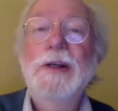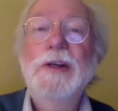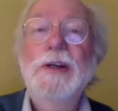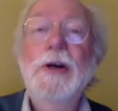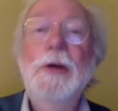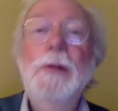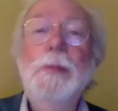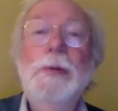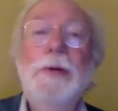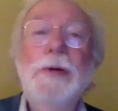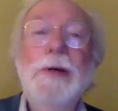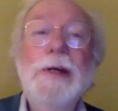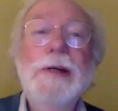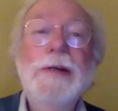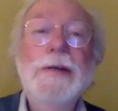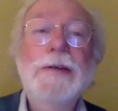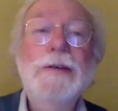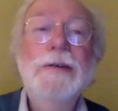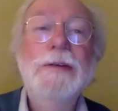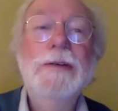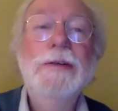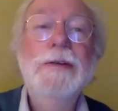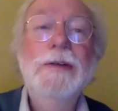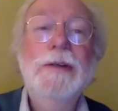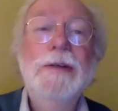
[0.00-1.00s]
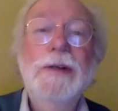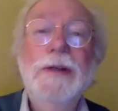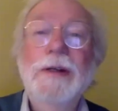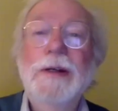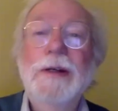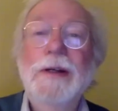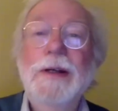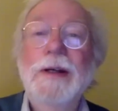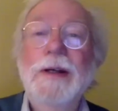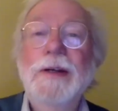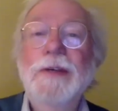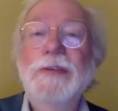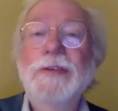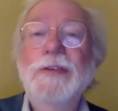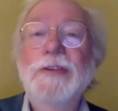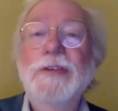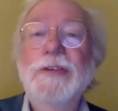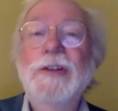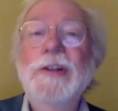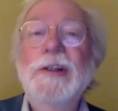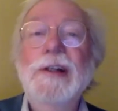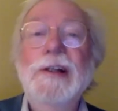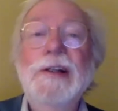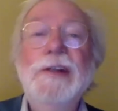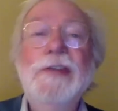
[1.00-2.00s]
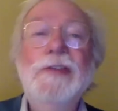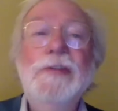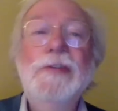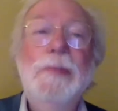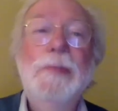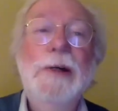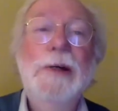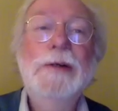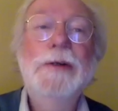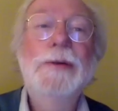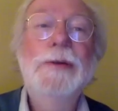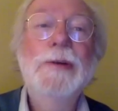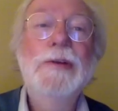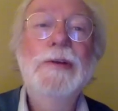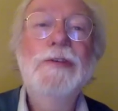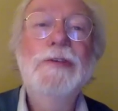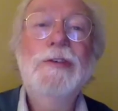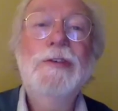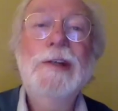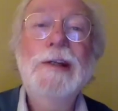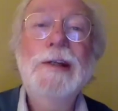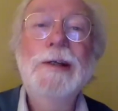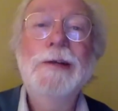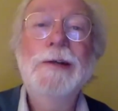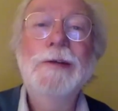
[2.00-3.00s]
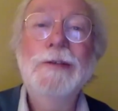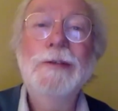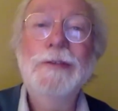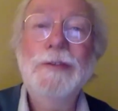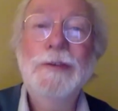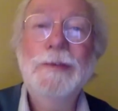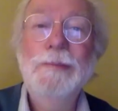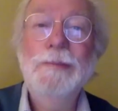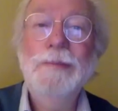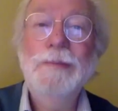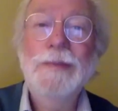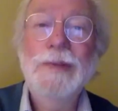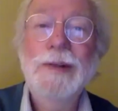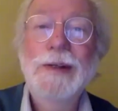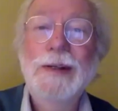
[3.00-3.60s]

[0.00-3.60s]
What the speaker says: operated as a journalist by doing stings.